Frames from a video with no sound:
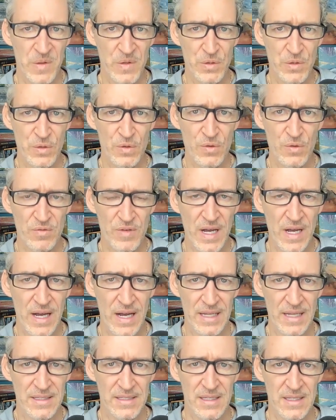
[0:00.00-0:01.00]
you've
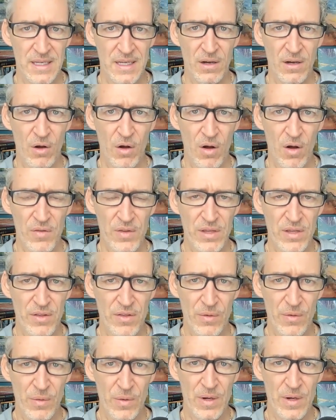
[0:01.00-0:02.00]
got all the
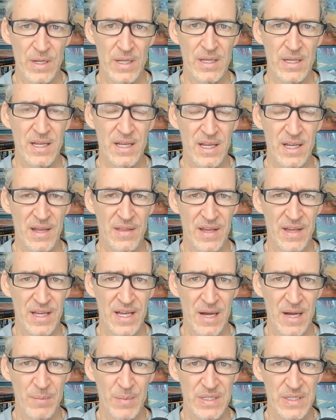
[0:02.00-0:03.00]
authority and the
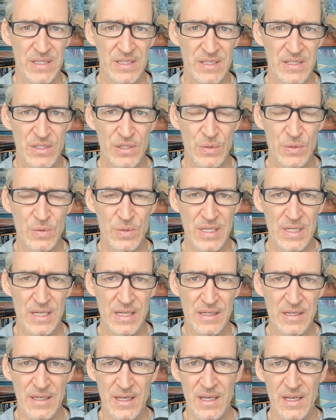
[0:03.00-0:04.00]
competence you
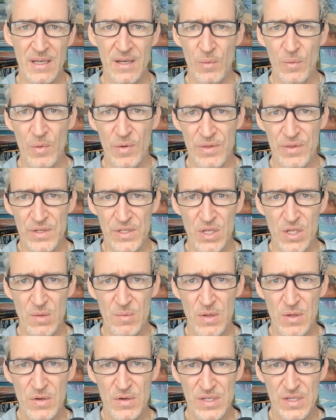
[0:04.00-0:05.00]
need with this
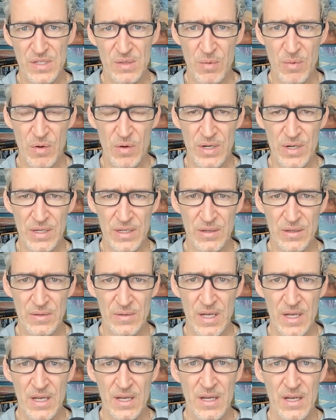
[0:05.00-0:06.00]
community supporting
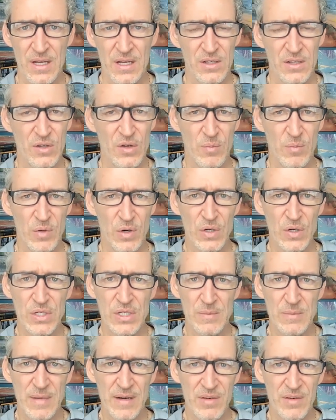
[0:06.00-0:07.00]
you to
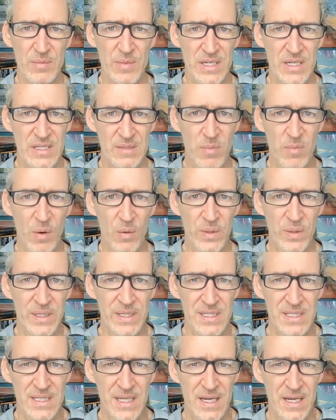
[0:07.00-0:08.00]
approach them every bit as
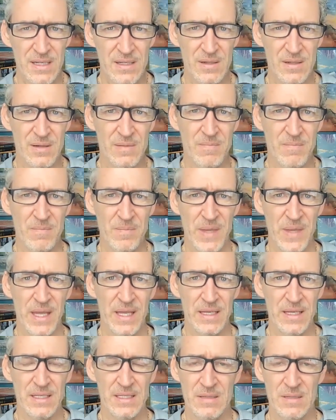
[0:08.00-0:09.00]
boldly as I do
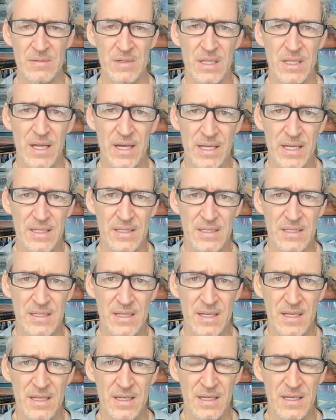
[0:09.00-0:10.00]
and get some
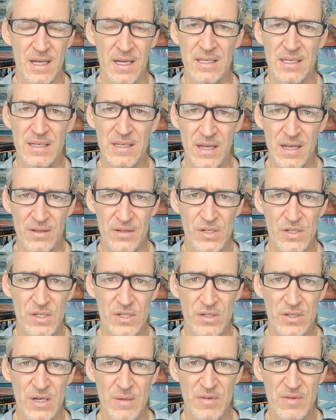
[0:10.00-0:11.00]
clients. Another
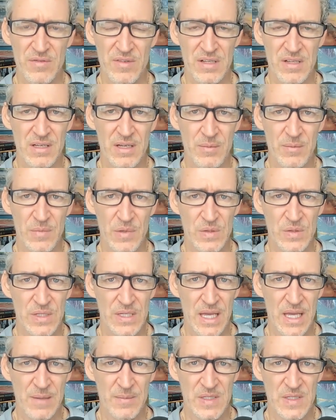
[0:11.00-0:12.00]
stream of income
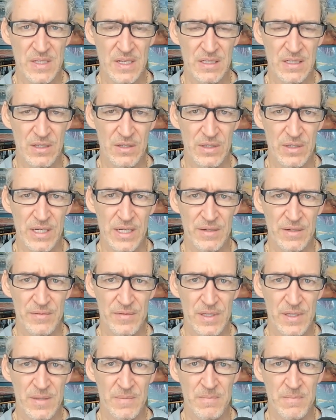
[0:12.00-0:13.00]
using Amazon
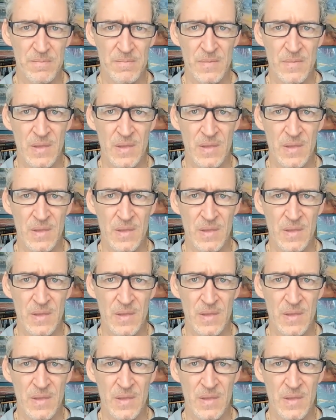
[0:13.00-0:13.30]
creatively.